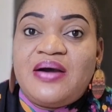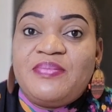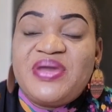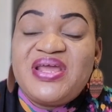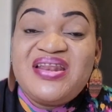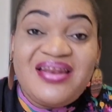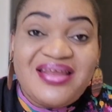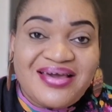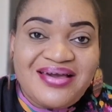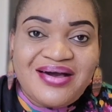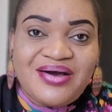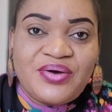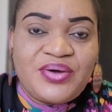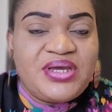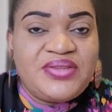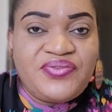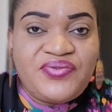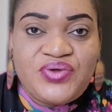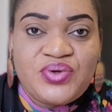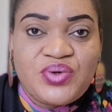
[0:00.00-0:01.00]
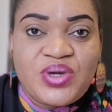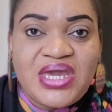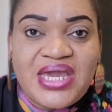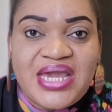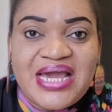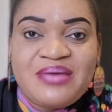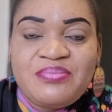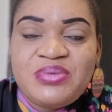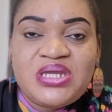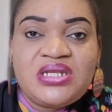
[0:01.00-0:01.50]
illegal in the UK?
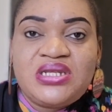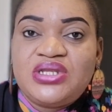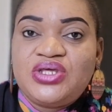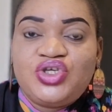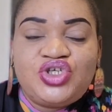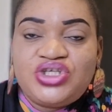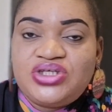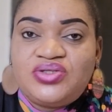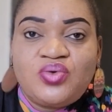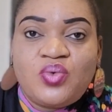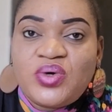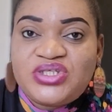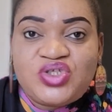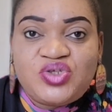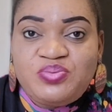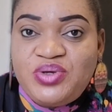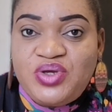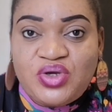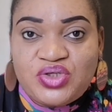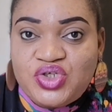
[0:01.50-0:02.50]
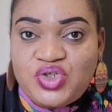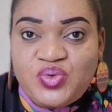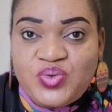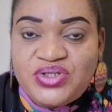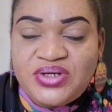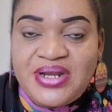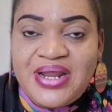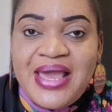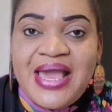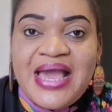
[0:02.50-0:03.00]
I mean, you don't want it to be your situation.